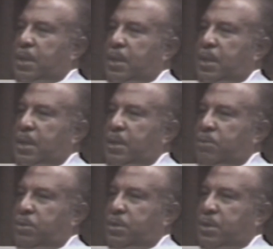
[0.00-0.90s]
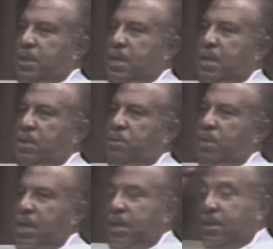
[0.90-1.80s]
and it was kind of
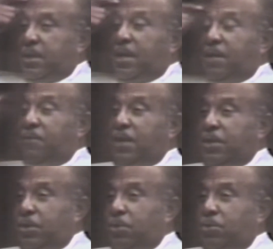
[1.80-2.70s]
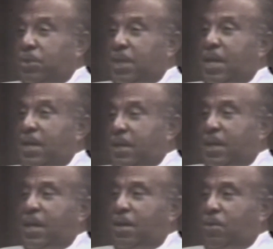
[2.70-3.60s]
unique. The individuals who stayed in
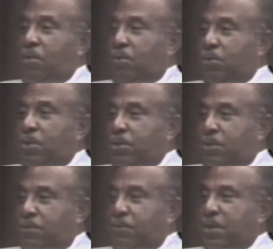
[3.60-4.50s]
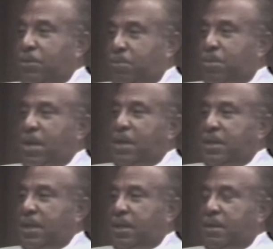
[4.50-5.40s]
Kane Homes, which was a federal project,